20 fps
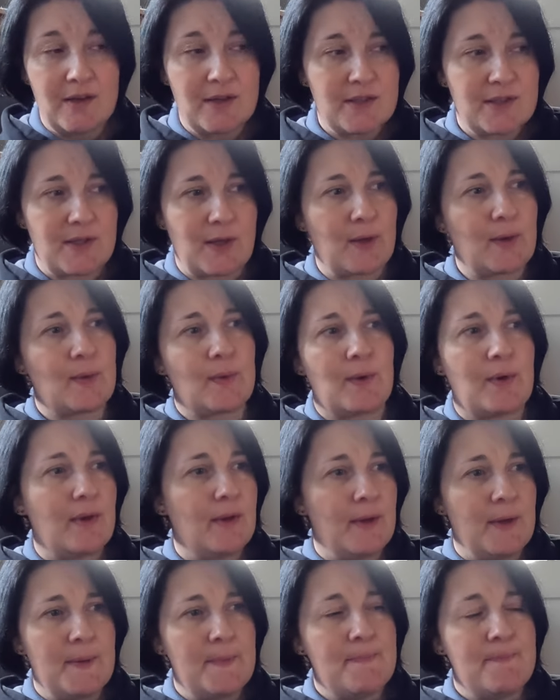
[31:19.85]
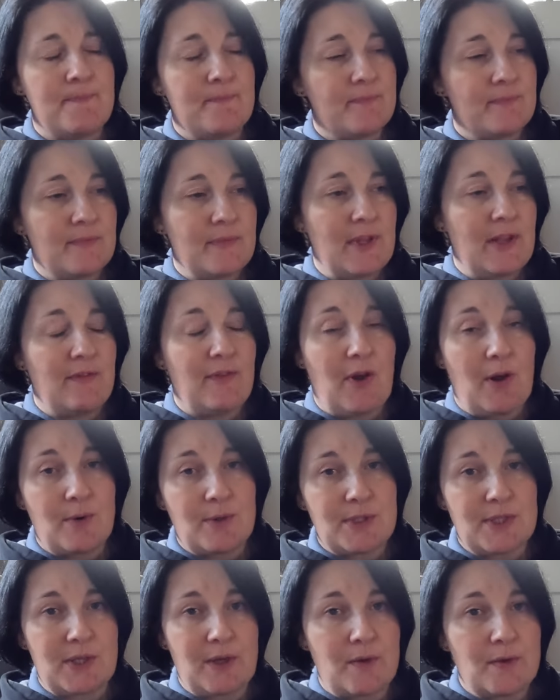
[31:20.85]
So if I
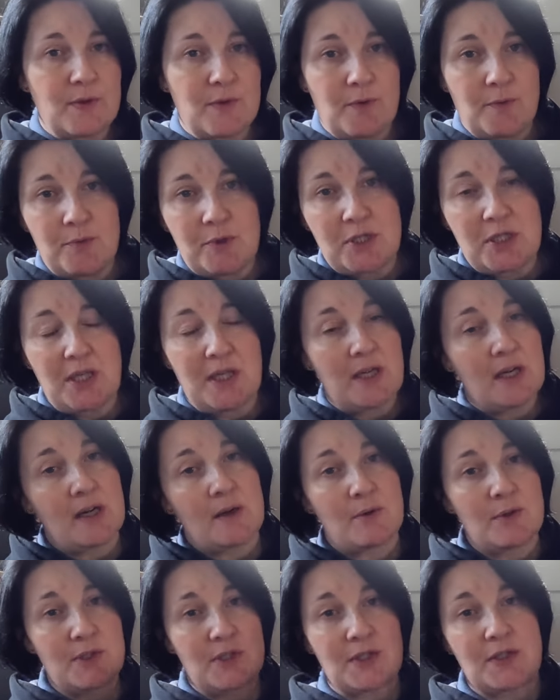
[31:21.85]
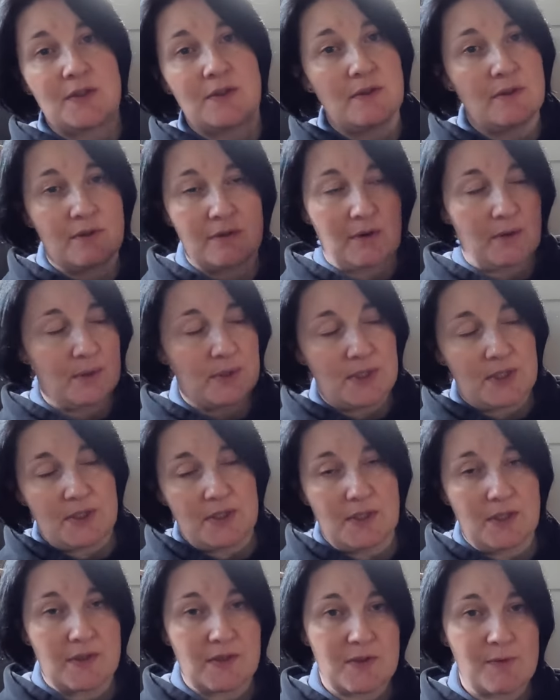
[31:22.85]
were to go to a machine and I wanted
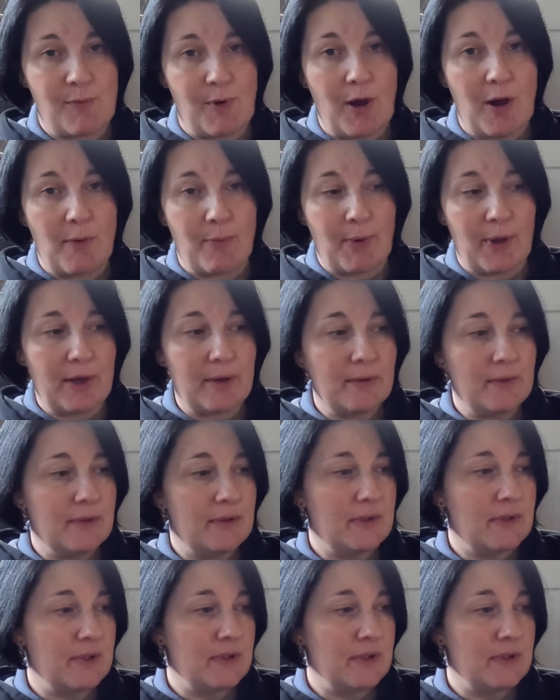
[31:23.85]
to use the barbell,